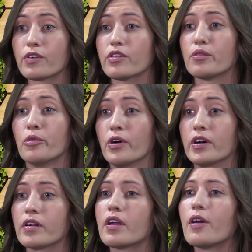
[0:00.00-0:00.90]

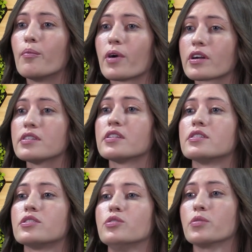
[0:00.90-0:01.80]
Furthermore, markets
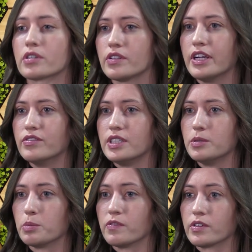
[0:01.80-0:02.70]
historically have seemed
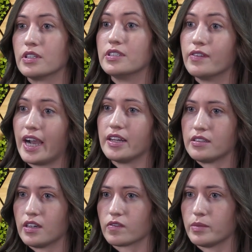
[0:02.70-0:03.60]
to prefer a divided
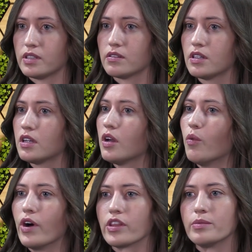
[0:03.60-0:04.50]
government,
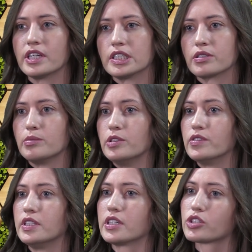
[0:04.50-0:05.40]
whether because it
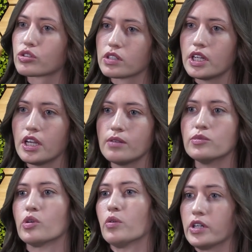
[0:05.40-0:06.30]
removes the
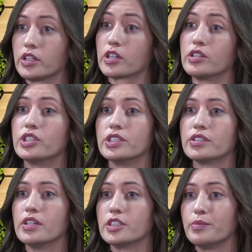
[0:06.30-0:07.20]
extremes or it encourages
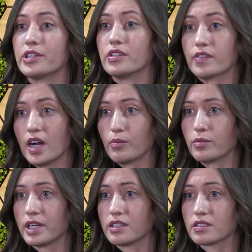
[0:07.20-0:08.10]
a spirit of
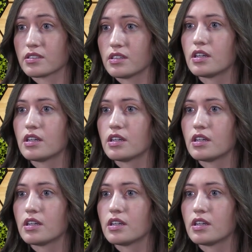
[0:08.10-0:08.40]
compromise.